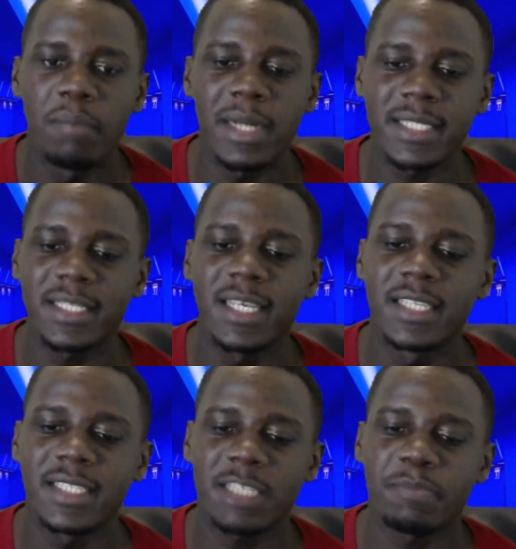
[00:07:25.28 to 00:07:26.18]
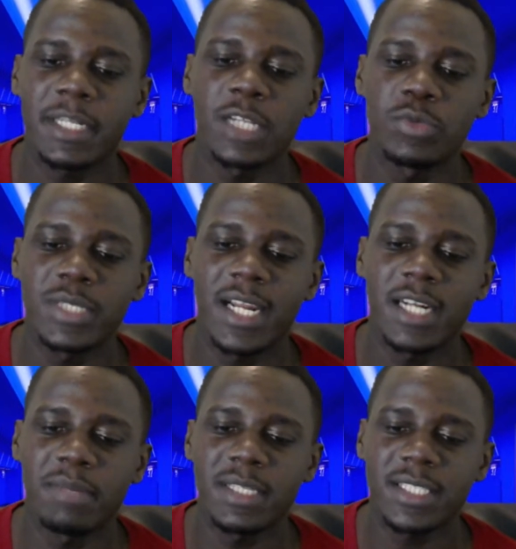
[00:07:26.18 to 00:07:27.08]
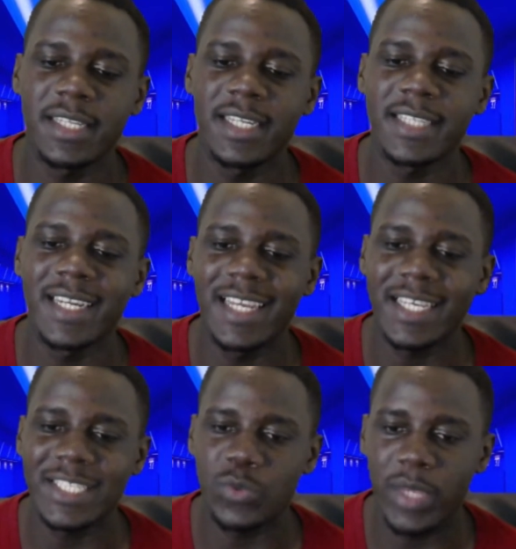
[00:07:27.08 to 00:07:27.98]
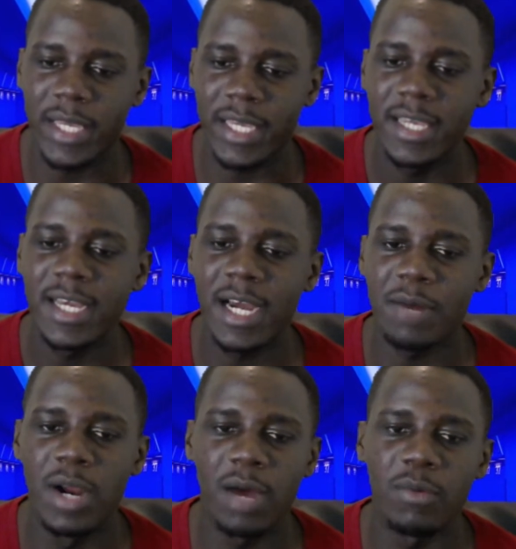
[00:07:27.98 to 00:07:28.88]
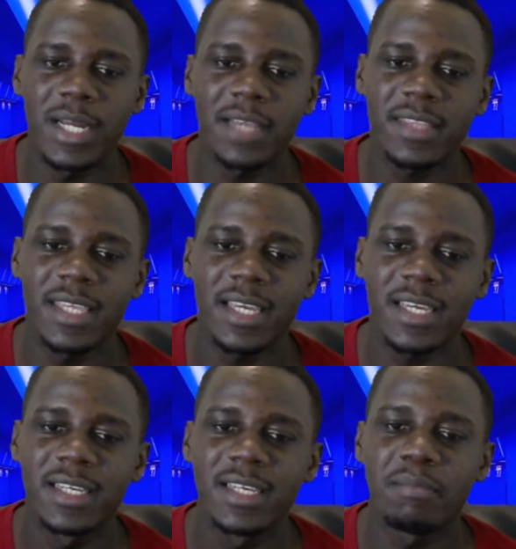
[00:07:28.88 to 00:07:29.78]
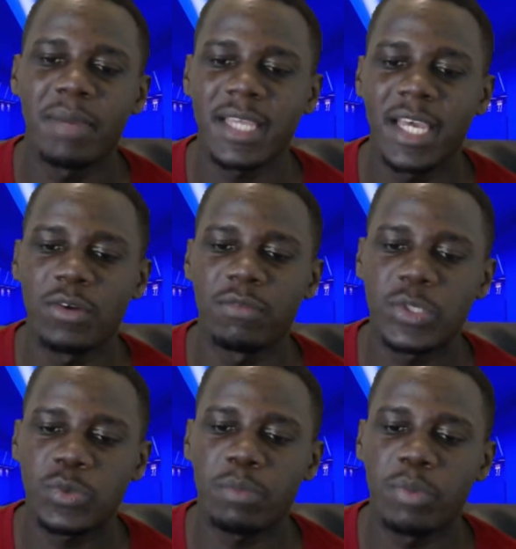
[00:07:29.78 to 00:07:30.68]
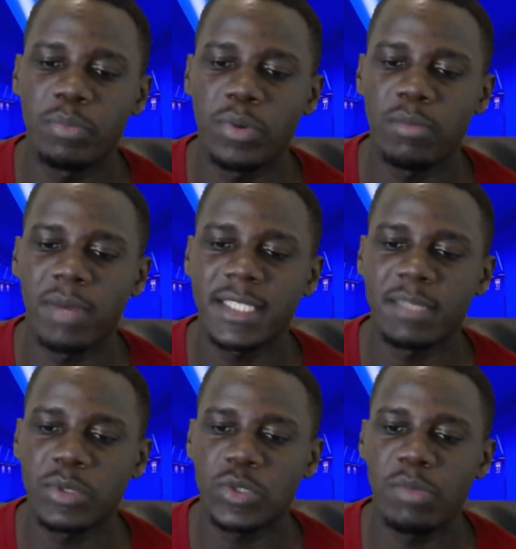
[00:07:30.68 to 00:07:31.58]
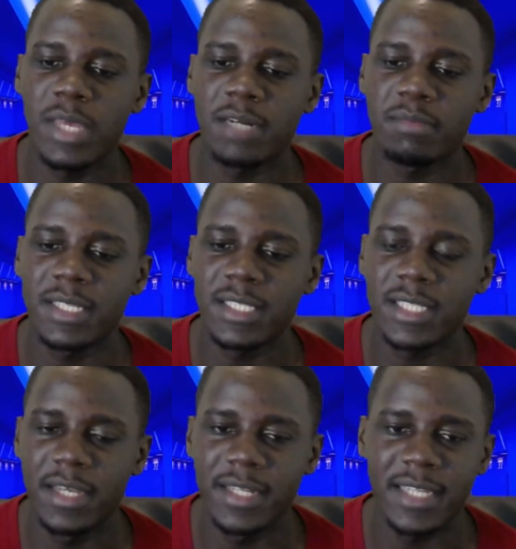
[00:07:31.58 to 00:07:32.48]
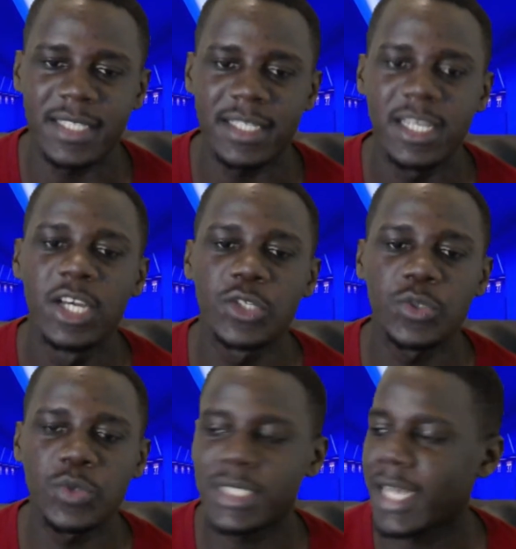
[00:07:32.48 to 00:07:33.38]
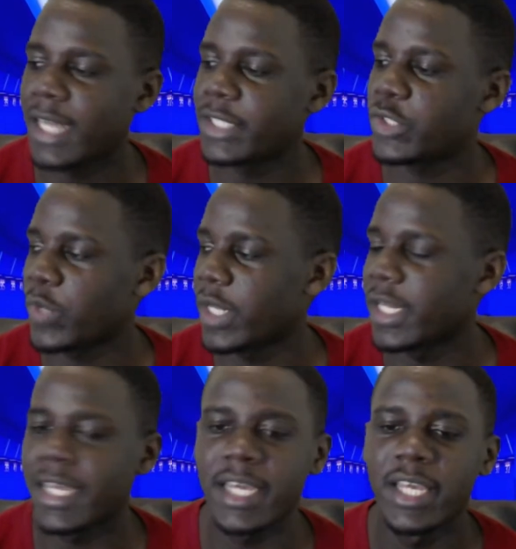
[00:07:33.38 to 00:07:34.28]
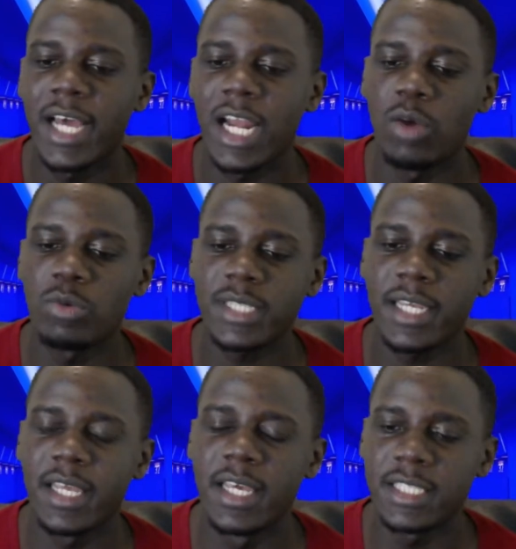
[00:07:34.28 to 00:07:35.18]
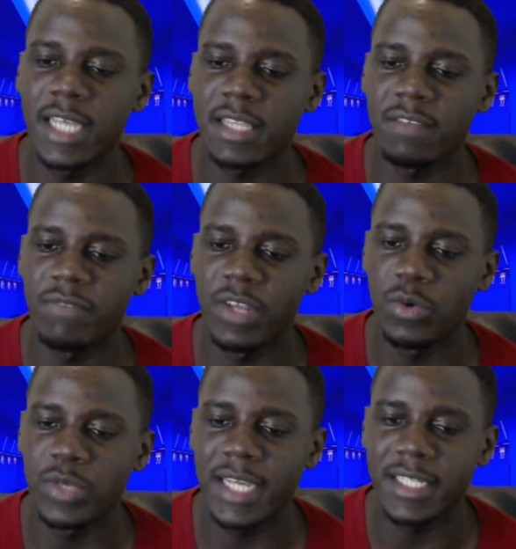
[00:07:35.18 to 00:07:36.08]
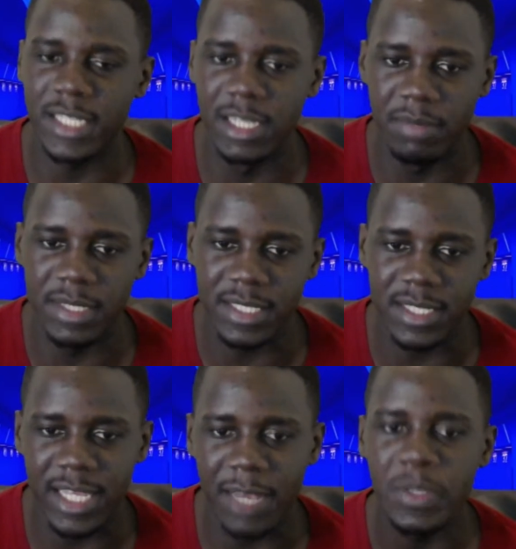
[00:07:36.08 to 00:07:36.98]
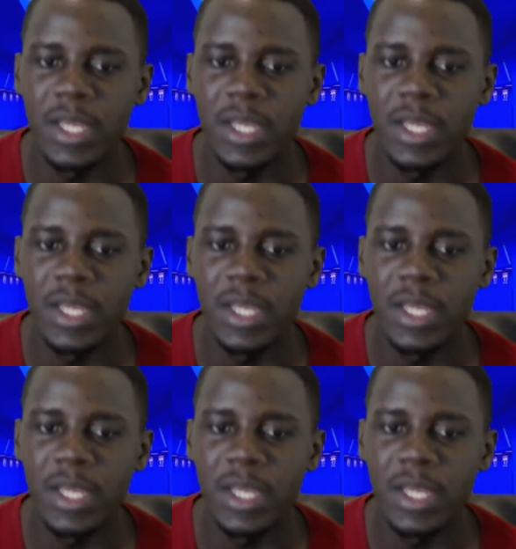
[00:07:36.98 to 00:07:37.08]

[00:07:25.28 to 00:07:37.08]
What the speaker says: But he's expected to return at Manchester United next week around, I think, by the end of this week. Paul Pogba is supposed to be at Manchester United to start training alongside his other fellow United teammates in there.